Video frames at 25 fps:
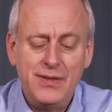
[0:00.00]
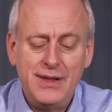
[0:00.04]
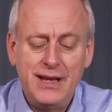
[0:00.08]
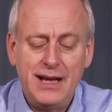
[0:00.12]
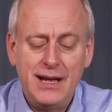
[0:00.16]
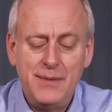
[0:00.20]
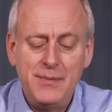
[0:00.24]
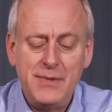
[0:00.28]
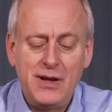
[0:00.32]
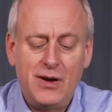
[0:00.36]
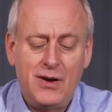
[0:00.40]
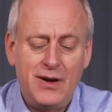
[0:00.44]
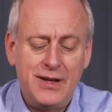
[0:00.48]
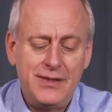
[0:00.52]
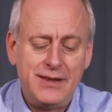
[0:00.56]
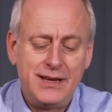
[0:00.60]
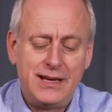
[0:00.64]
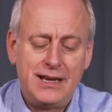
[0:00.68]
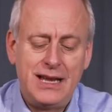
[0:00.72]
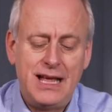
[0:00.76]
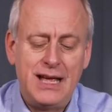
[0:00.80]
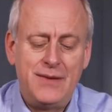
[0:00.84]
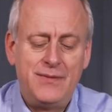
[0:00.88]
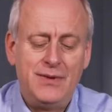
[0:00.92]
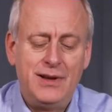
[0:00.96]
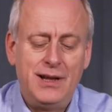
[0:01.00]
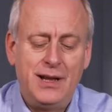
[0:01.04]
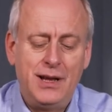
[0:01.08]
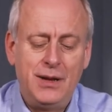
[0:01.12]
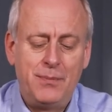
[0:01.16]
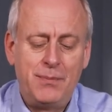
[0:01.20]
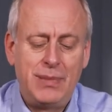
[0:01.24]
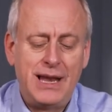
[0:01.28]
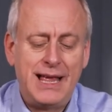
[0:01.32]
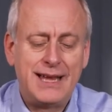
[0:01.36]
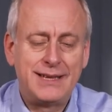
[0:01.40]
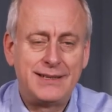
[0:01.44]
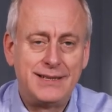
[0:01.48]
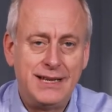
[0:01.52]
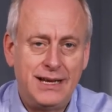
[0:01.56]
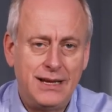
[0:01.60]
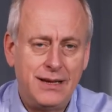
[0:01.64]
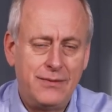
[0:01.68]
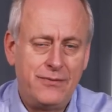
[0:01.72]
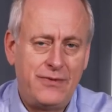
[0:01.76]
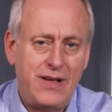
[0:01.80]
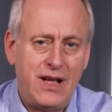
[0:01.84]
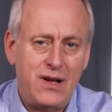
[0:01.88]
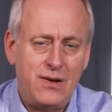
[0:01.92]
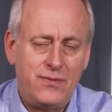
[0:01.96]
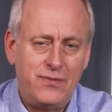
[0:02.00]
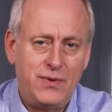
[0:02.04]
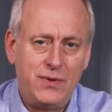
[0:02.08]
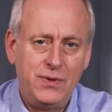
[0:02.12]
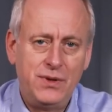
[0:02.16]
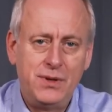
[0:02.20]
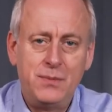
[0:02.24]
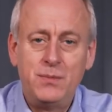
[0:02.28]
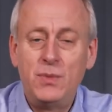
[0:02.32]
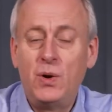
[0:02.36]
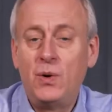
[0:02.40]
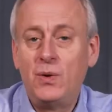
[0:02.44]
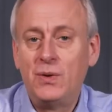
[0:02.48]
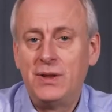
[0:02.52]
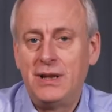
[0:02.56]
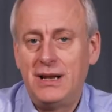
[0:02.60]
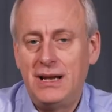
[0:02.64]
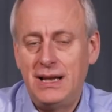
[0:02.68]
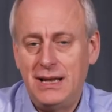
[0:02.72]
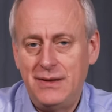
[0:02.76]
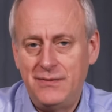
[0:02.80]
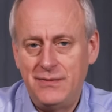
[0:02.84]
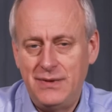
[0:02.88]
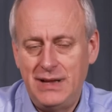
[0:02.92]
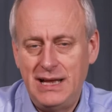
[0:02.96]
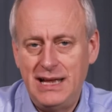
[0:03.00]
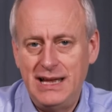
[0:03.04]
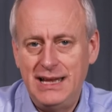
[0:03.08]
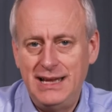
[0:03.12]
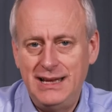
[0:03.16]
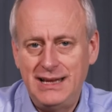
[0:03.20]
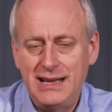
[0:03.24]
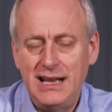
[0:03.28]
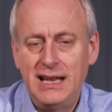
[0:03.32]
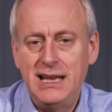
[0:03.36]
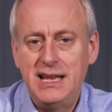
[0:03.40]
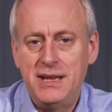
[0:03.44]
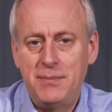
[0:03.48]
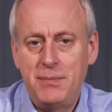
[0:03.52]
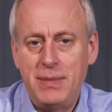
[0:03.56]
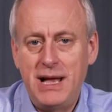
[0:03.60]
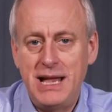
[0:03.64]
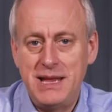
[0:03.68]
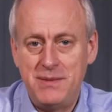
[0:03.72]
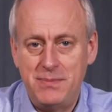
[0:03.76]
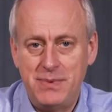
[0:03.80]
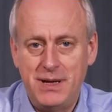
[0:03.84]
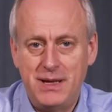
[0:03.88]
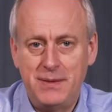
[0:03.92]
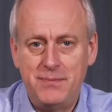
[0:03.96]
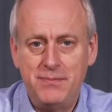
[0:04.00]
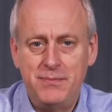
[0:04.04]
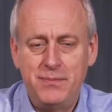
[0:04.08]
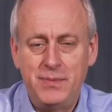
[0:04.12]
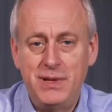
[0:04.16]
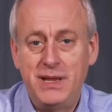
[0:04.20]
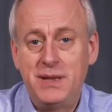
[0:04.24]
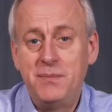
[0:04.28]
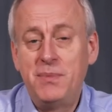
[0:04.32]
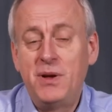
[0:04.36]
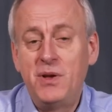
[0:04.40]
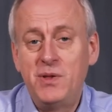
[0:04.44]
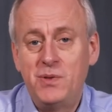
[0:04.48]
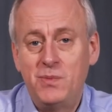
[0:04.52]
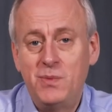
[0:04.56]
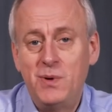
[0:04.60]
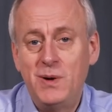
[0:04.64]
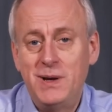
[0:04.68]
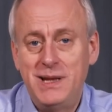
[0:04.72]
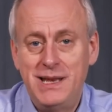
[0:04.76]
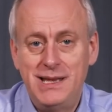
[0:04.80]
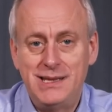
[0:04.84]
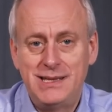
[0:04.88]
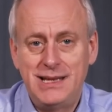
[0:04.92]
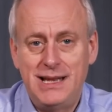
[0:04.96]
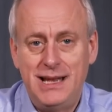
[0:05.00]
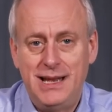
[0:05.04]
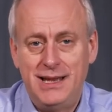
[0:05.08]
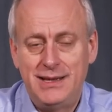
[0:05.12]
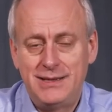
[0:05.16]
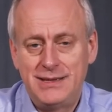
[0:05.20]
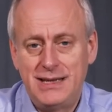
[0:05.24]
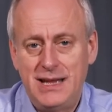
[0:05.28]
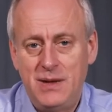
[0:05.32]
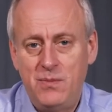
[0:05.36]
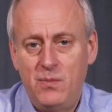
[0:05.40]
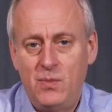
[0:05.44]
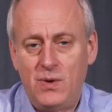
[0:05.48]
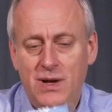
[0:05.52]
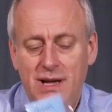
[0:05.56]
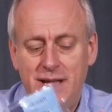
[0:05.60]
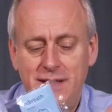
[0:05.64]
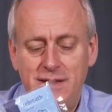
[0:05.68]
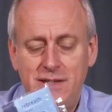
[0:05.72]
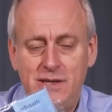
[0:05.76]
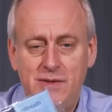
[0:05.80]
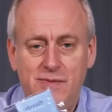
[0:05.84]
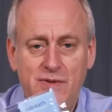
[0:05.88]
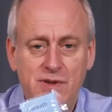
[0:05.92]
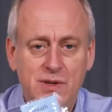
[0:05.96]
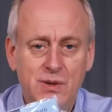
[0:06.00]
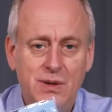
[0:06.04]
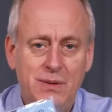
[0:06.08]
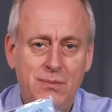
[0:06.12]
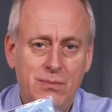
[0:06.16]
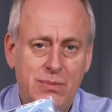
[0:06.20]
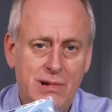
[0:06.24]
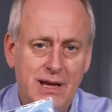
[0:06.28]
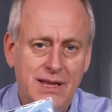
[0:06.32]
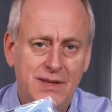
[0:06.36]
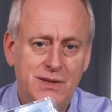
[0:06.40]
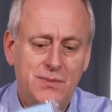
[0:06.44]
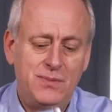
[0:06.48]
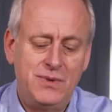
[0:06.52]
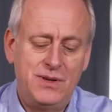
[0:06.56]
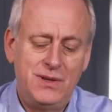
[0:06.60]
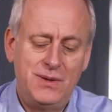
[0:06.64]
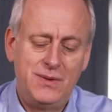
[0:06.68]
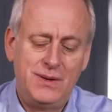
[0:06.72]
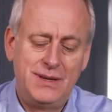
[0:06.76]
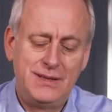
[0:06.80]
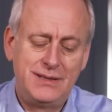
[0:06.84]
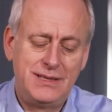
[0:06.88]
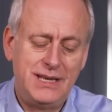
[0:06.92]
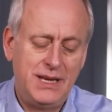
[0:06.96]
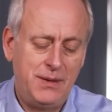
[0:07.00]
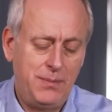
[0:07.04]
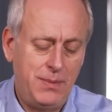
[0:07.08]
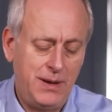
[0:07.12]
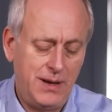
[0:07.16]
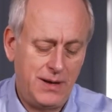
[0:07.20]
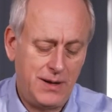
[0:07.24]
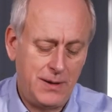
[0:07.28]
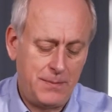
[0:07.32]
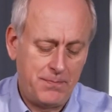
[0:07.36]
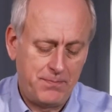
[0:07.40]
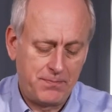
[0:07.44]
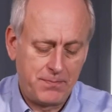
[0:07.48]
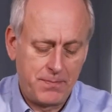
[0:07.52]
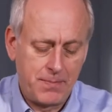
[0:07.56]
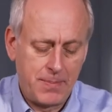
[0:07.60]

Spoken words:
And they're either going to have a little plastic valve on them or they'll have a clear paper. But they both work in exactly the same way. It's just for doing breaths when doing CPR.